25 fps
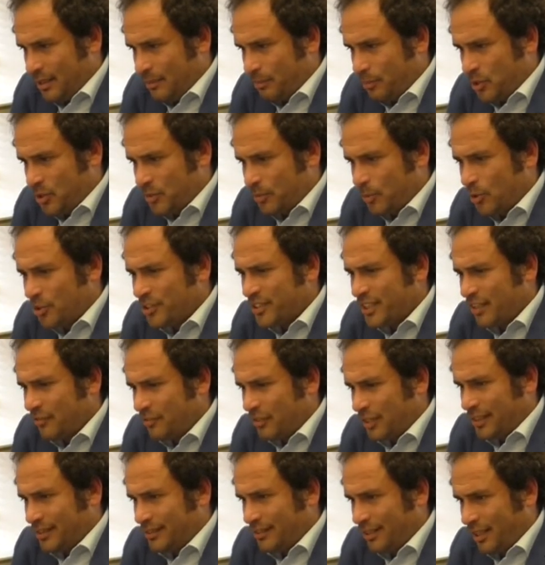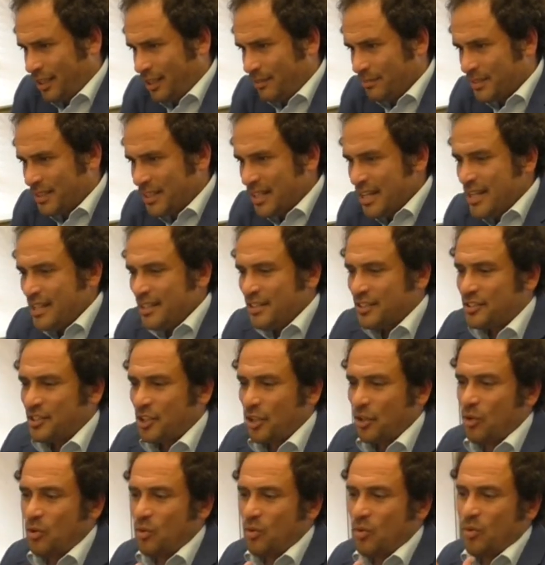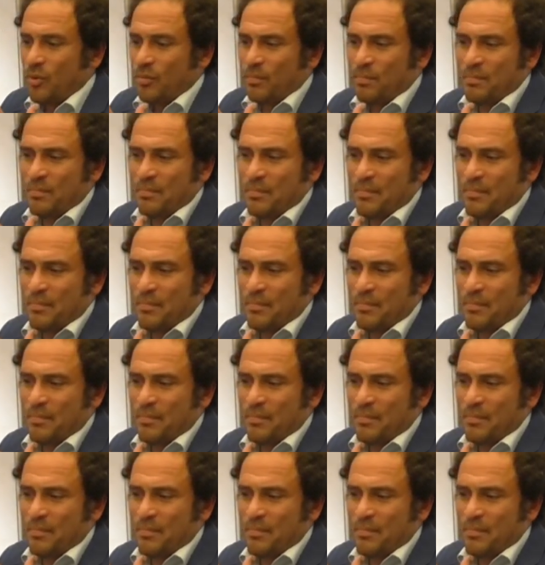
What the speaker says: postponed several times. So